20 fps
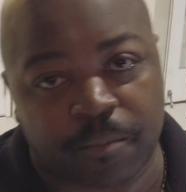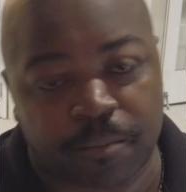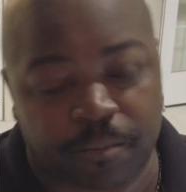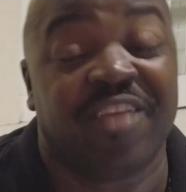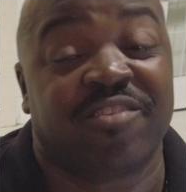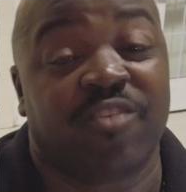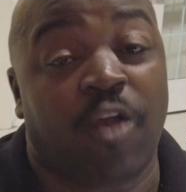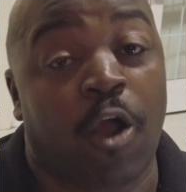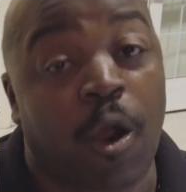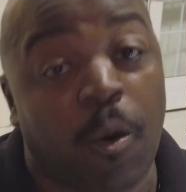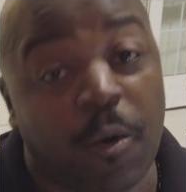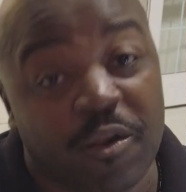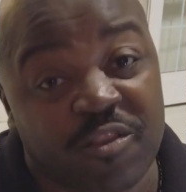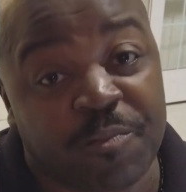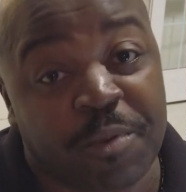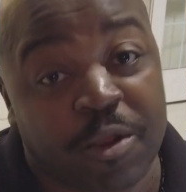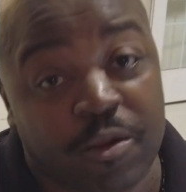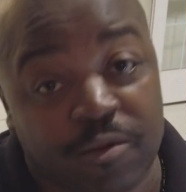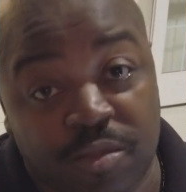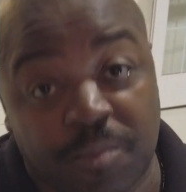It's always
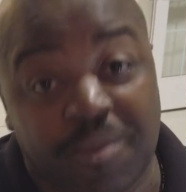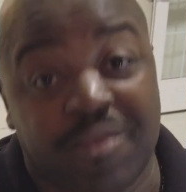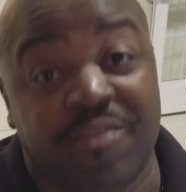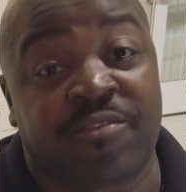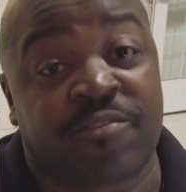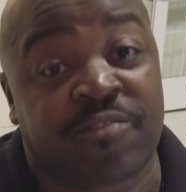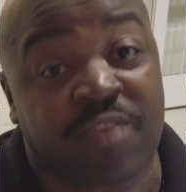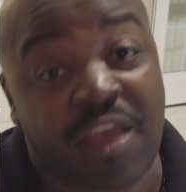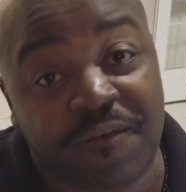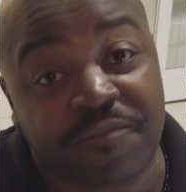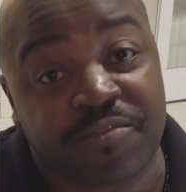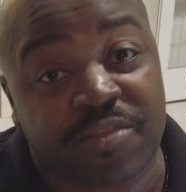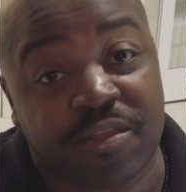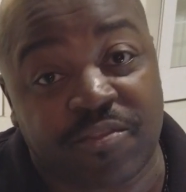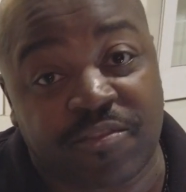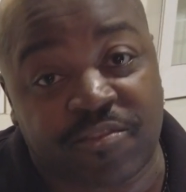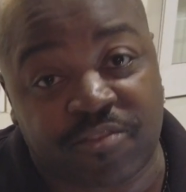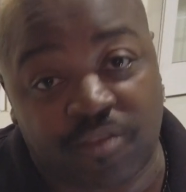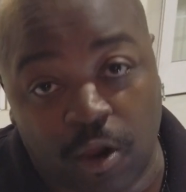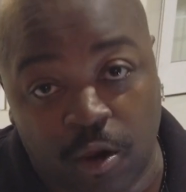better to be safe than
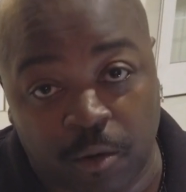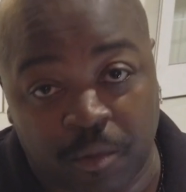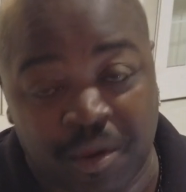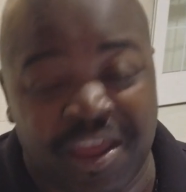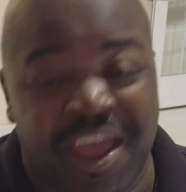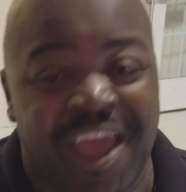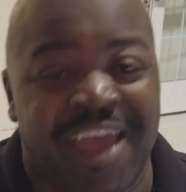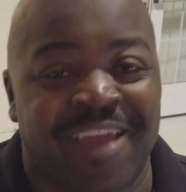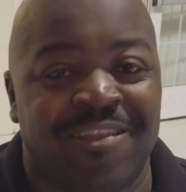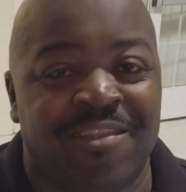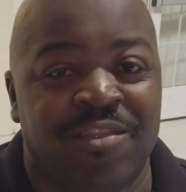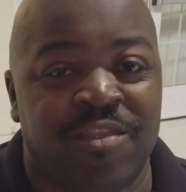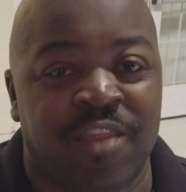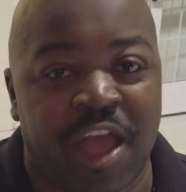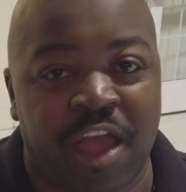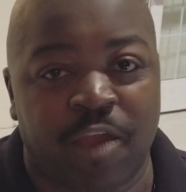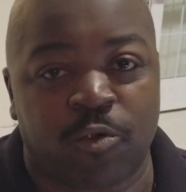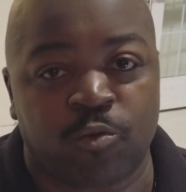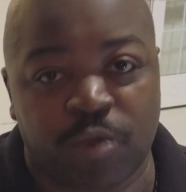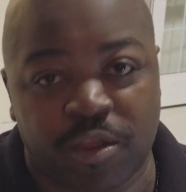sorry and
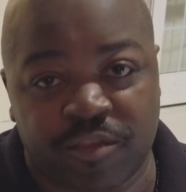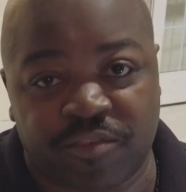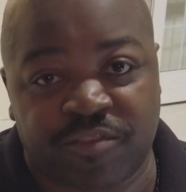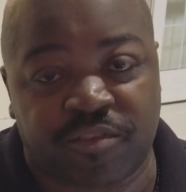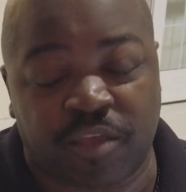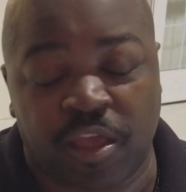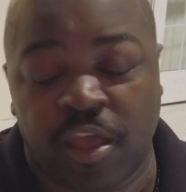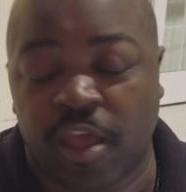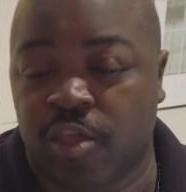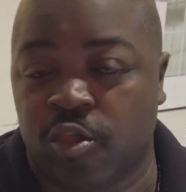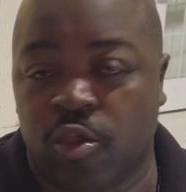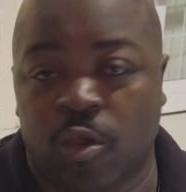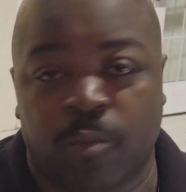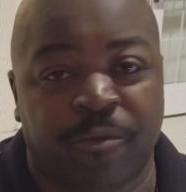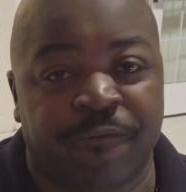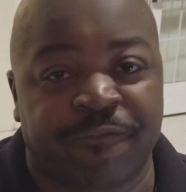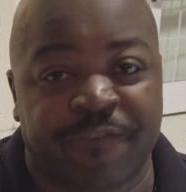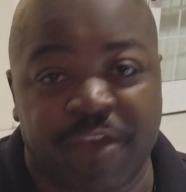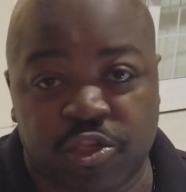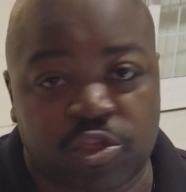not risk your
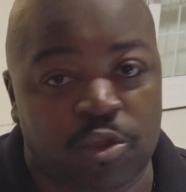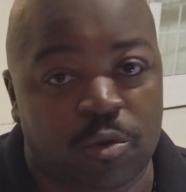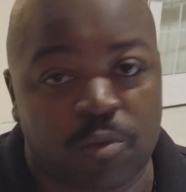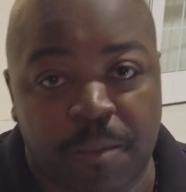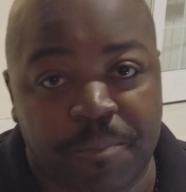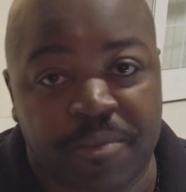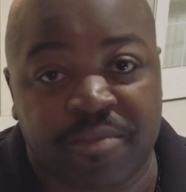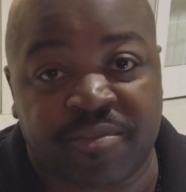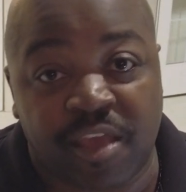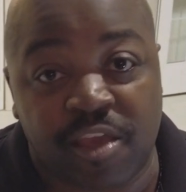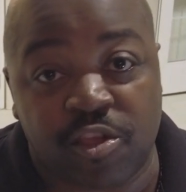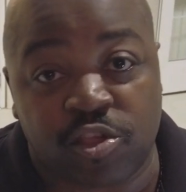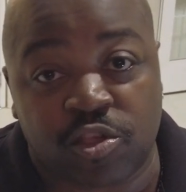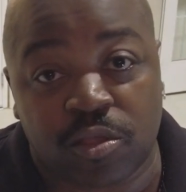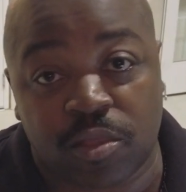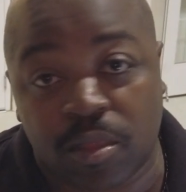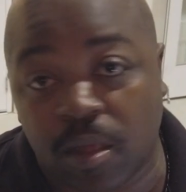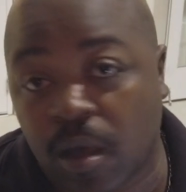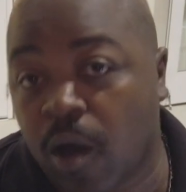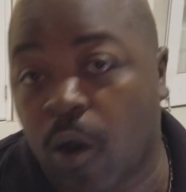professional
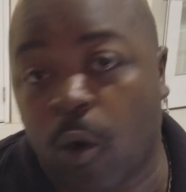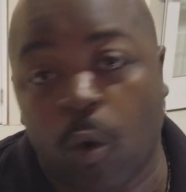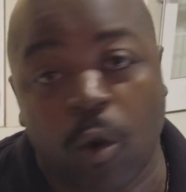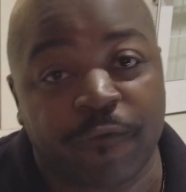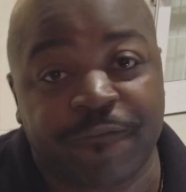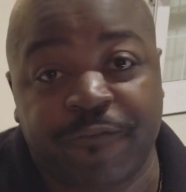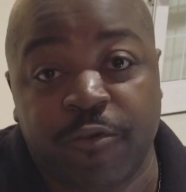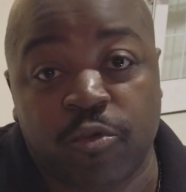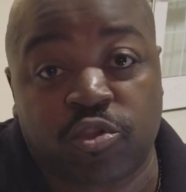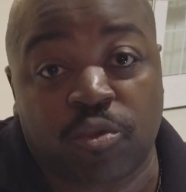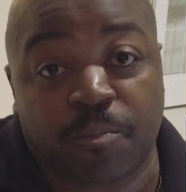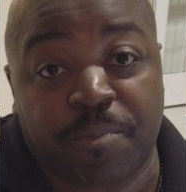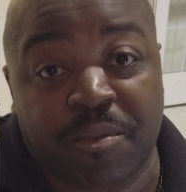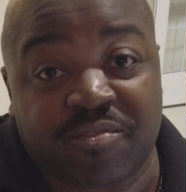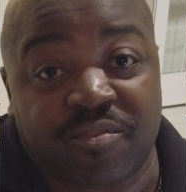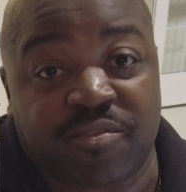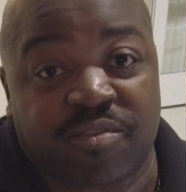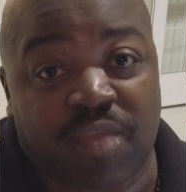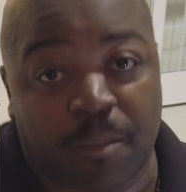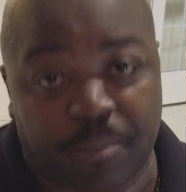reputation or future
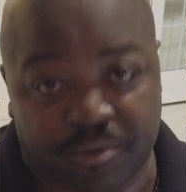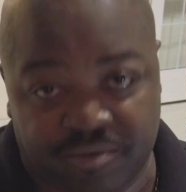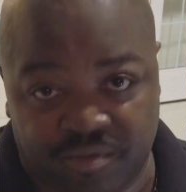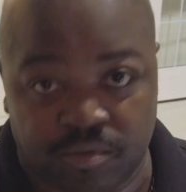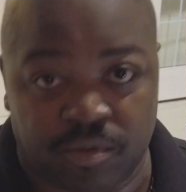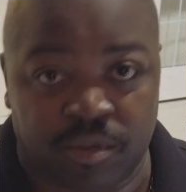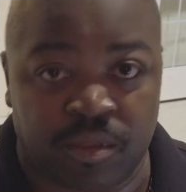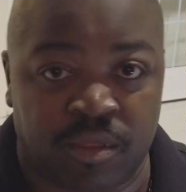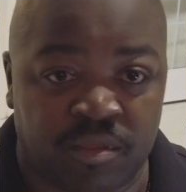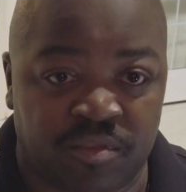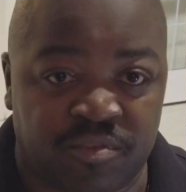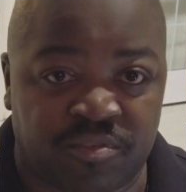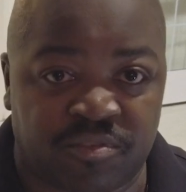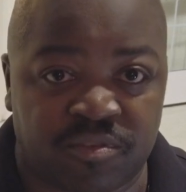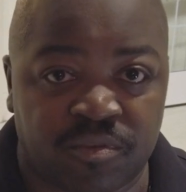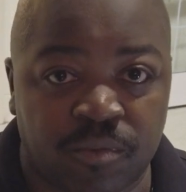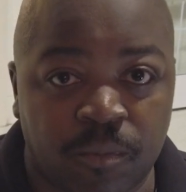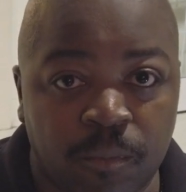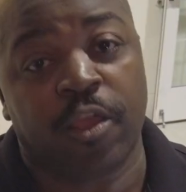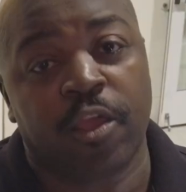business opportunities.